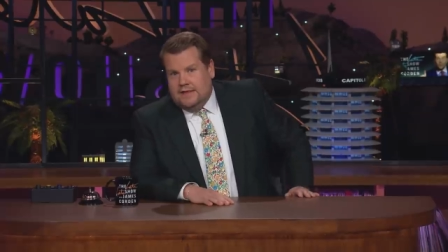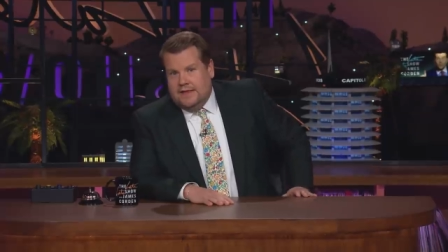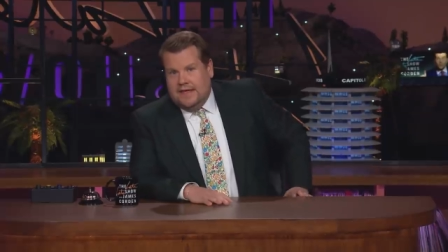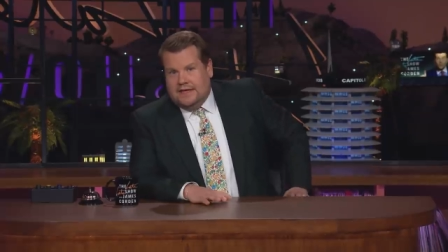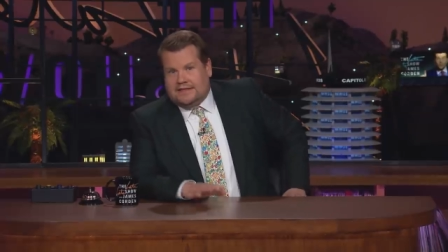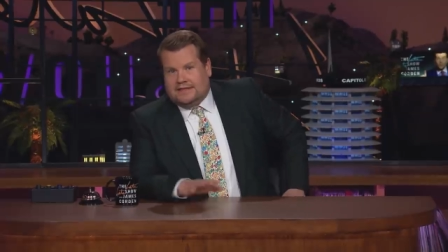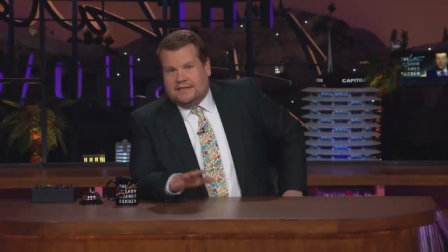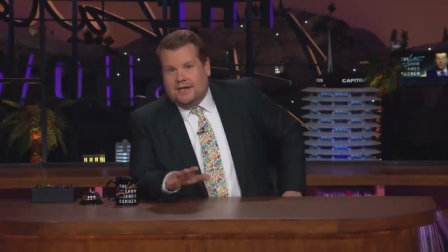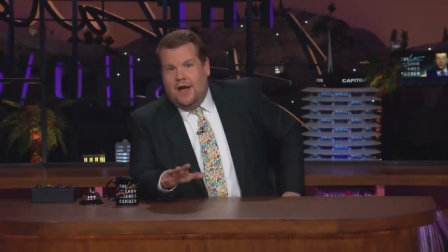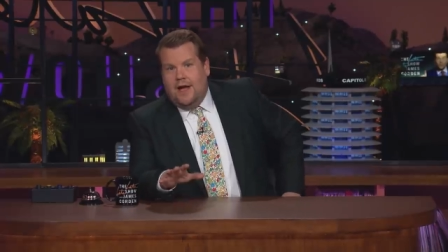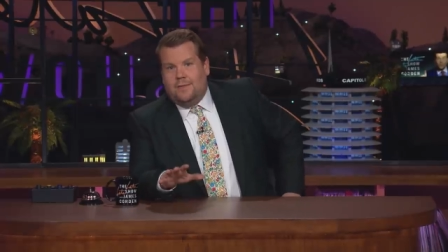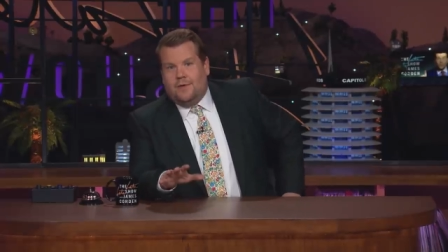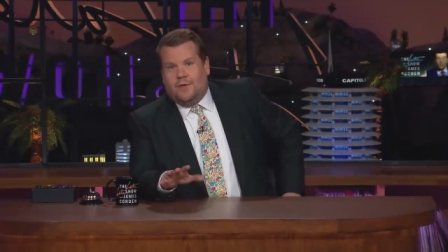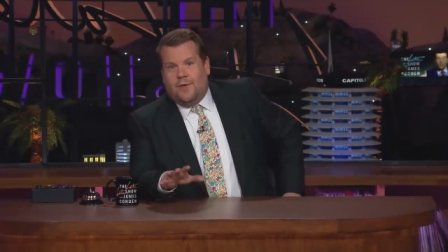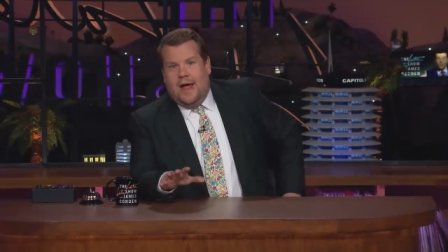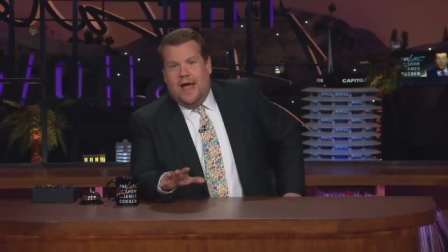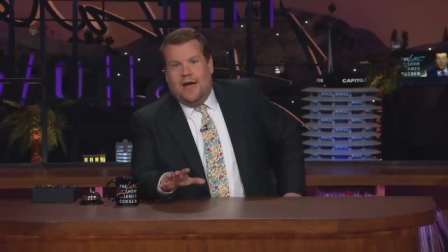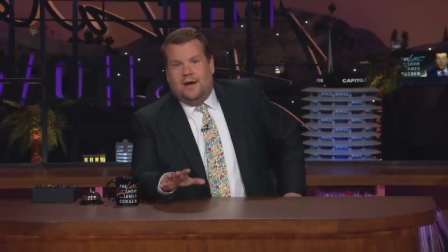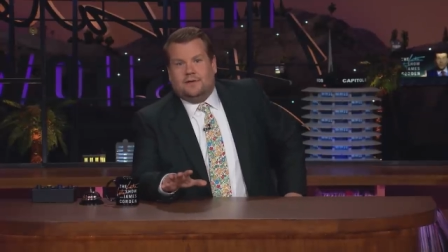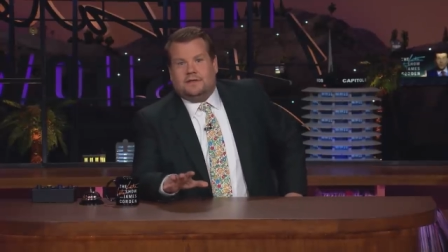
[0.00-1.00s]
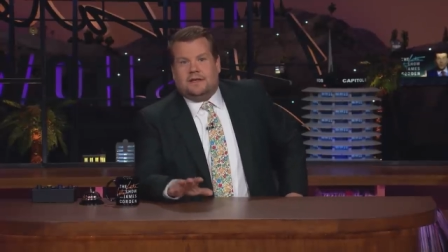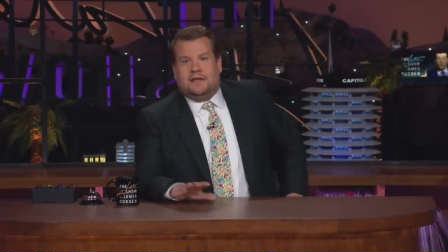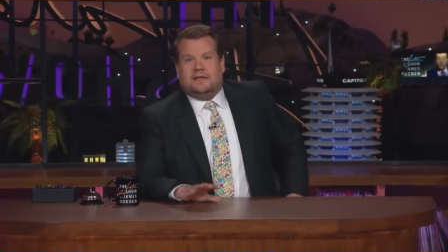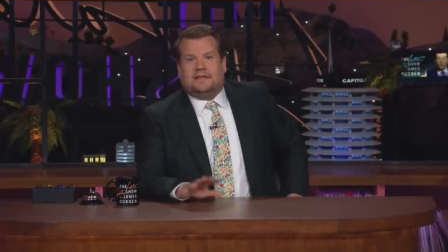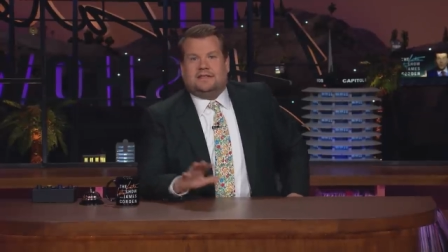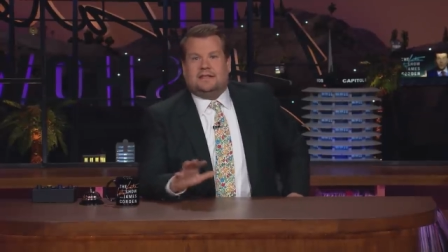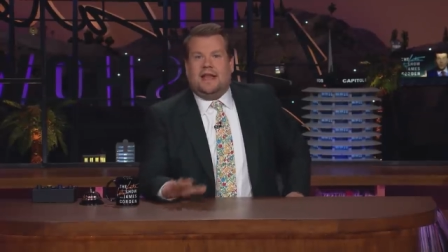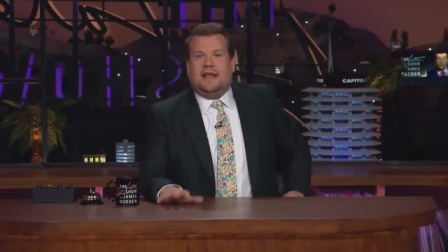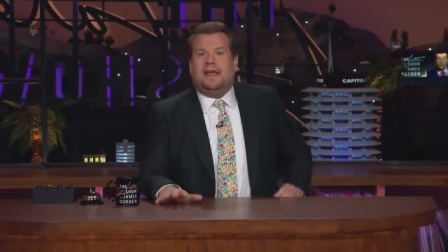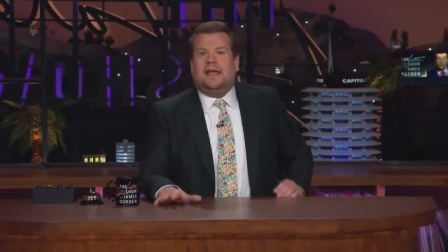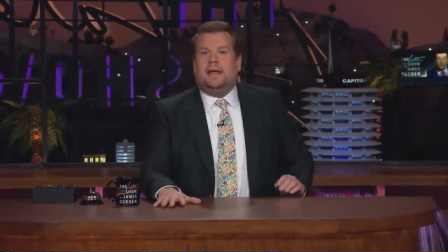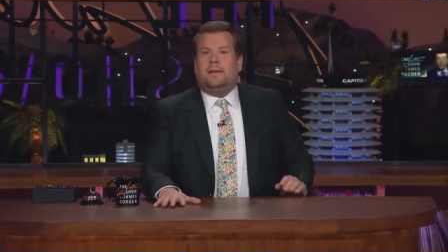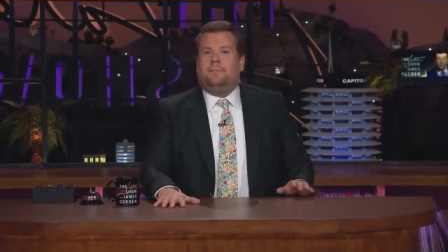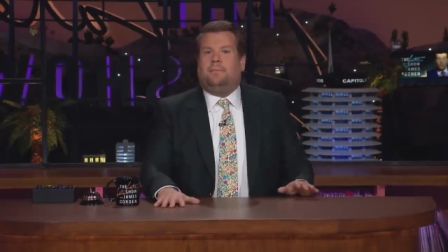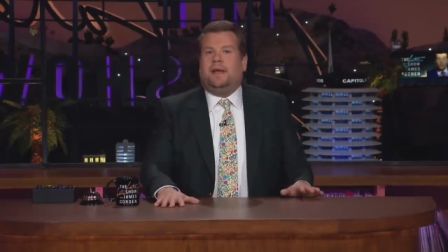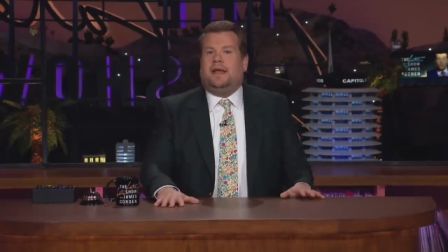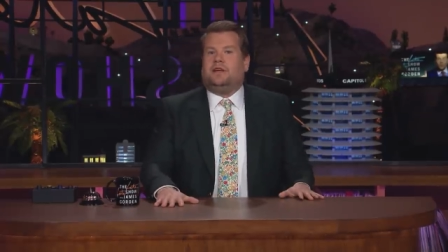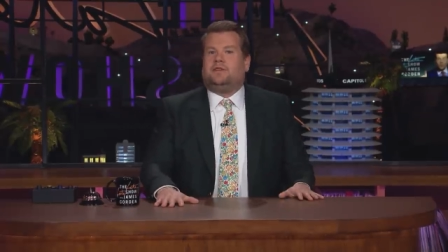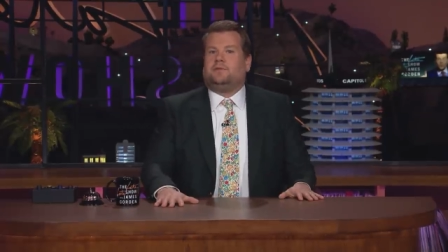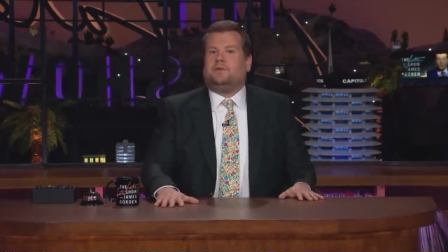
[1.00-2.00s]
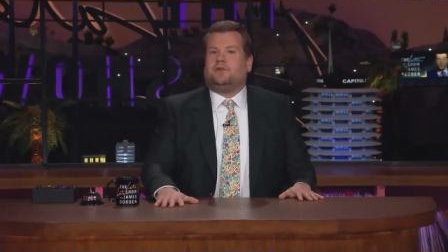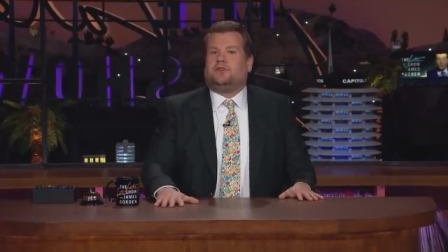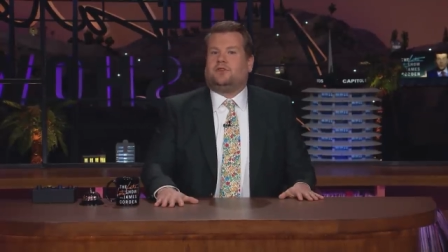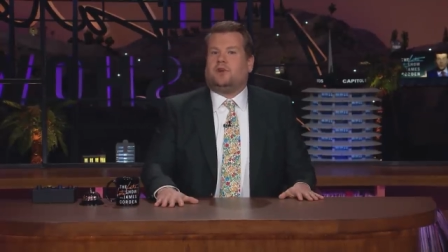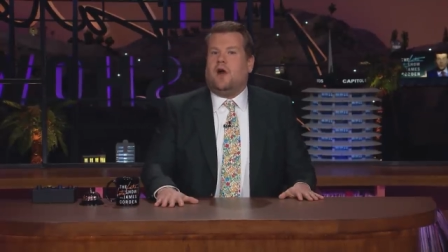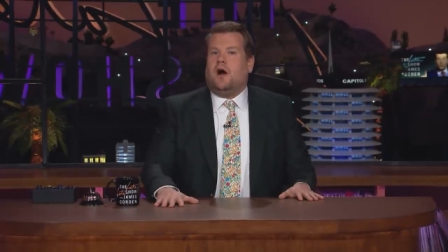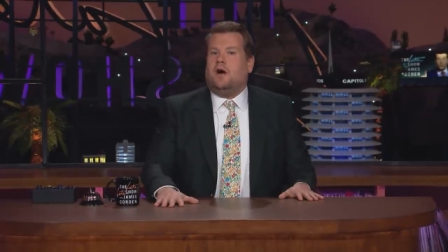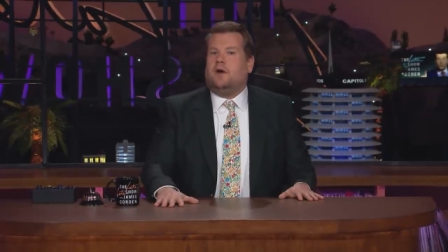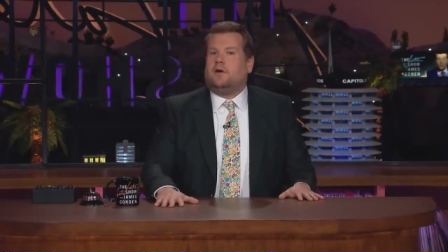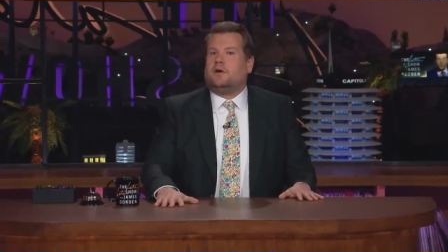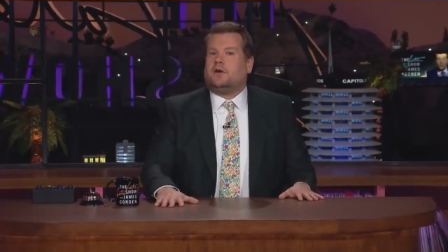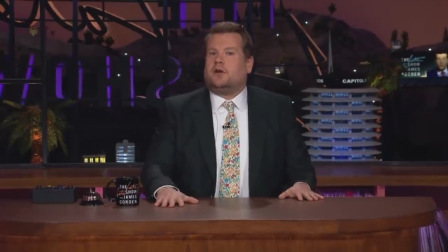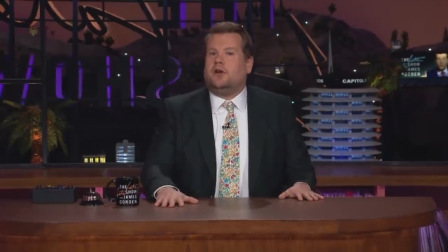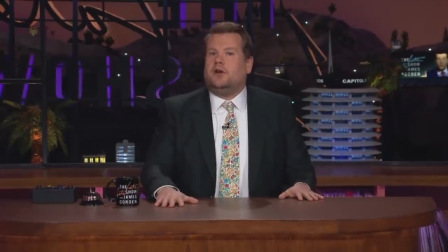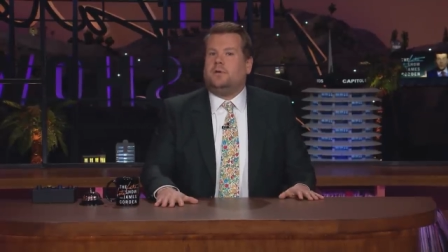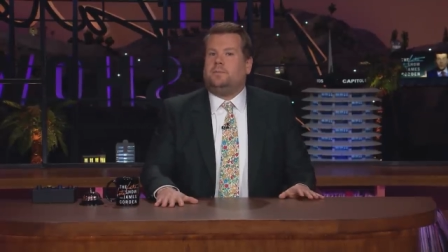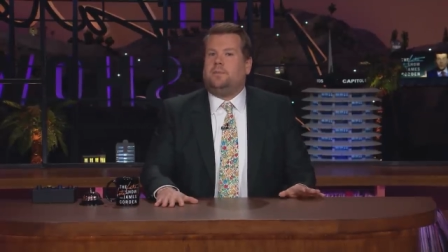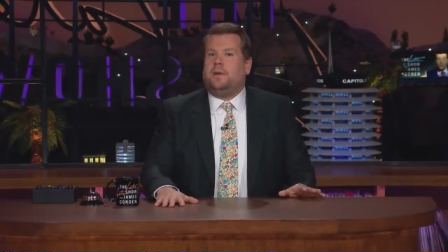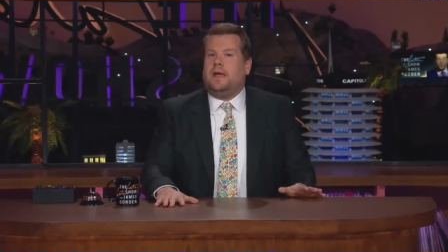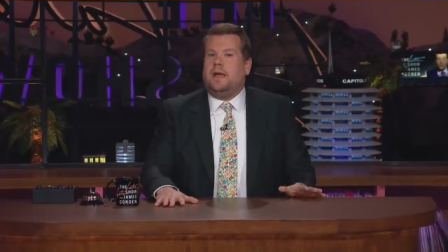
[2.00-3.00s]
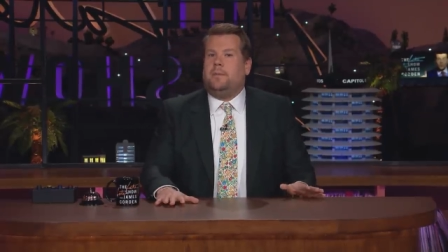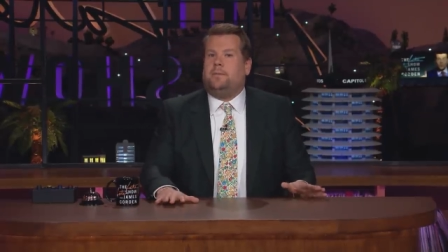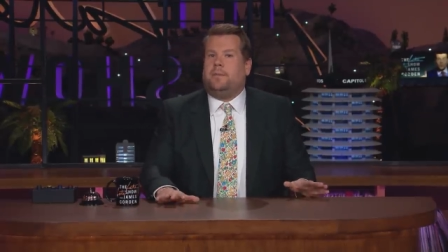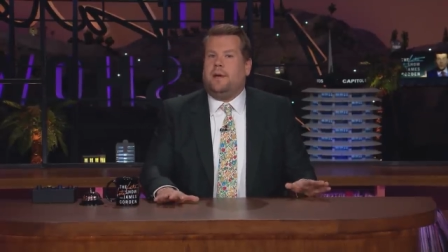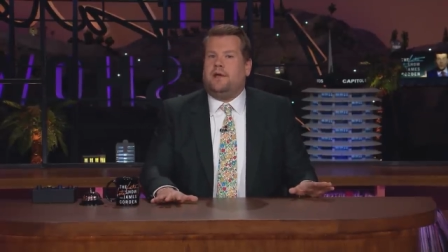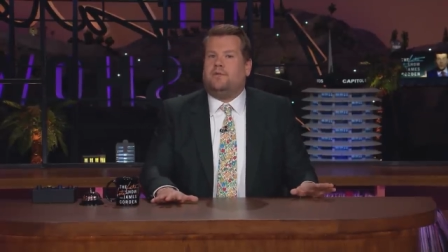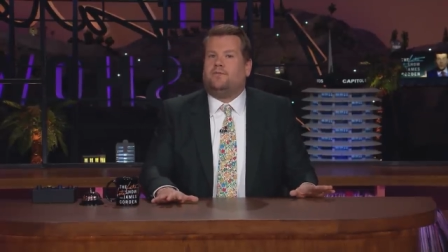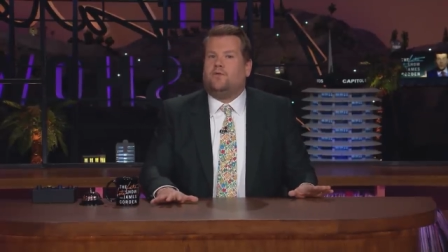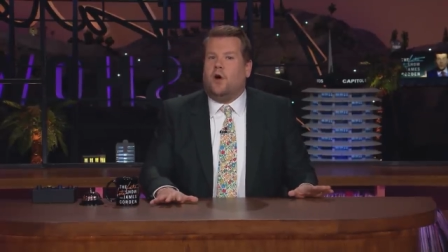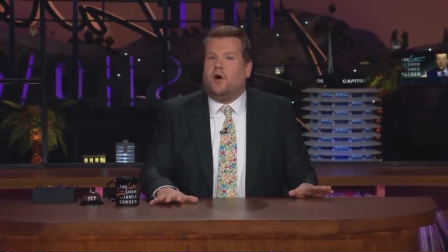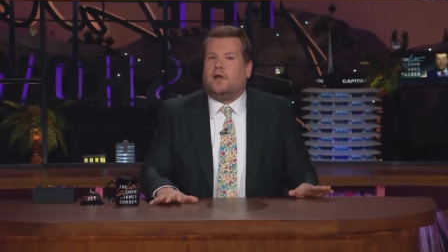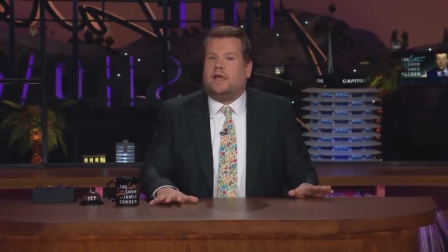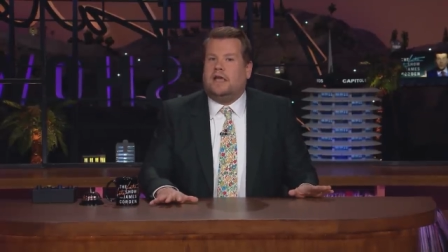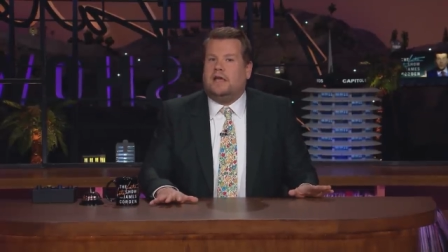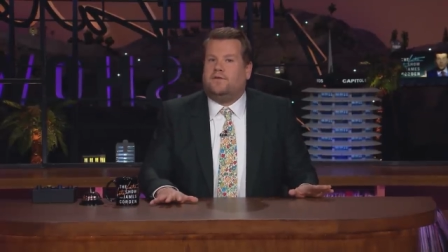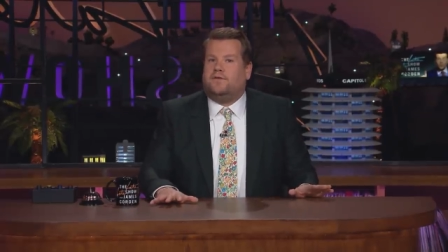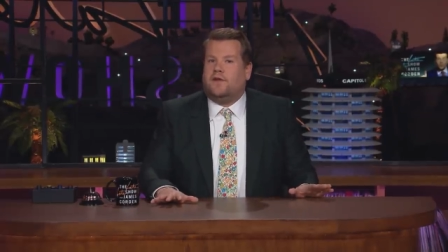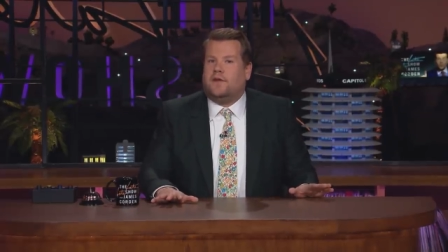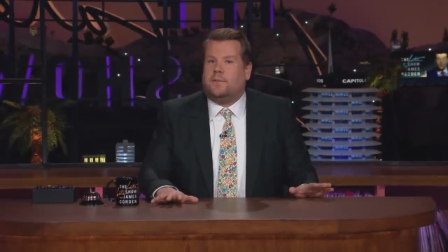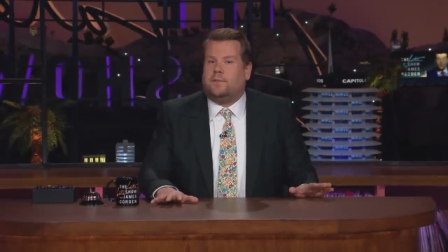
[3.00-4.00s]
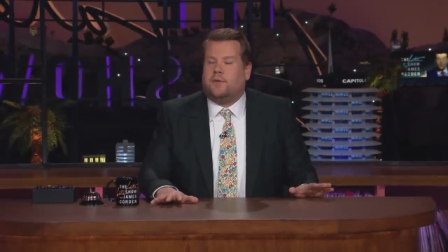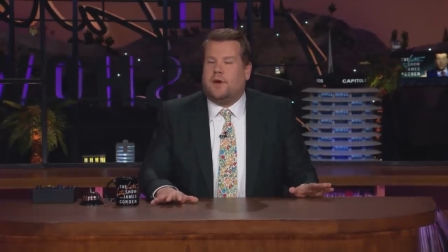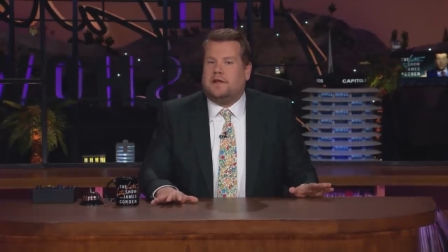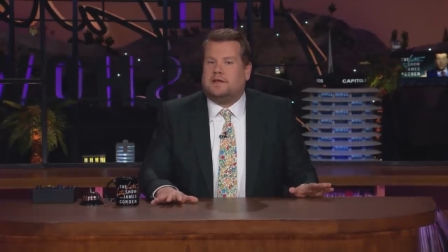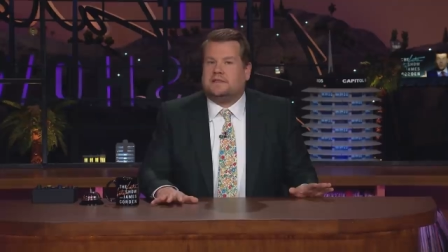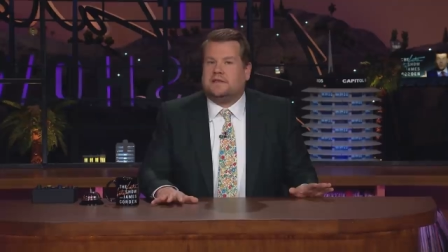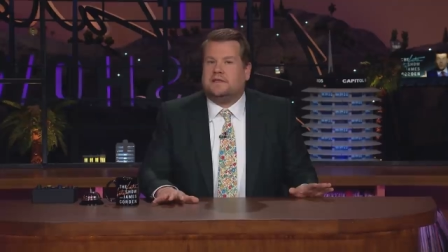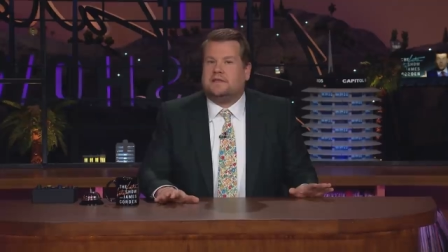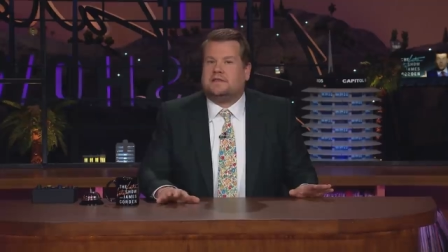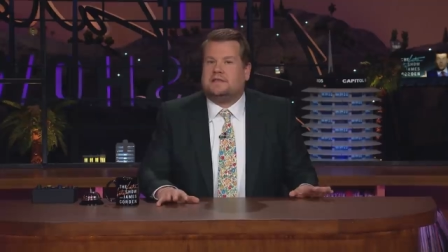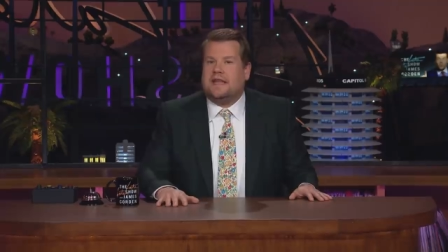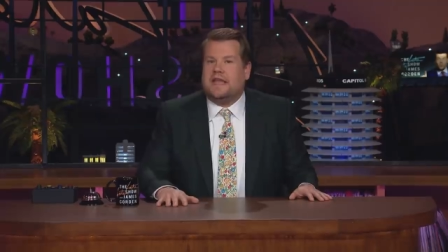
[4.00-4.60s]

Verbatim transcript: this time around, a Senate impeachment trial could be a bit rocky for the president.